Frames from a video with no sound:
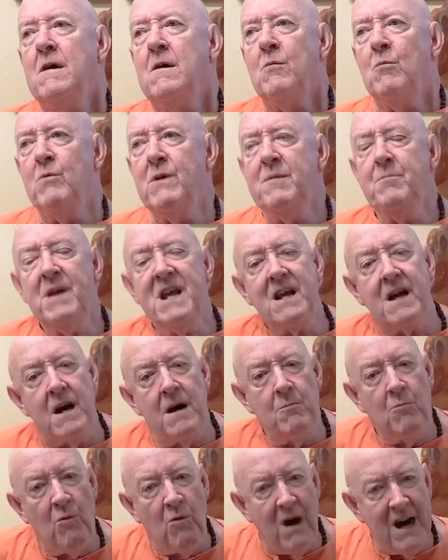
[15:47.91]
We
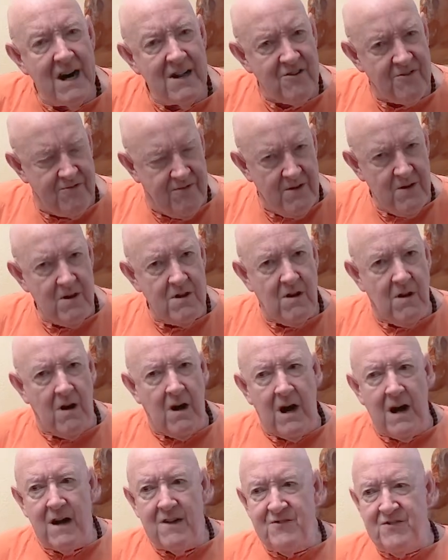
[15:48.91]
become watchful,
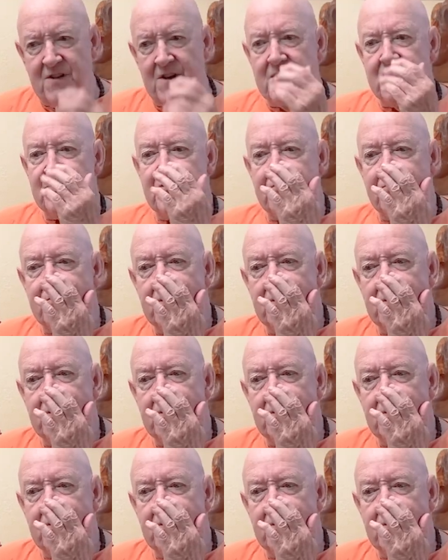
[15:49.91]
cautious.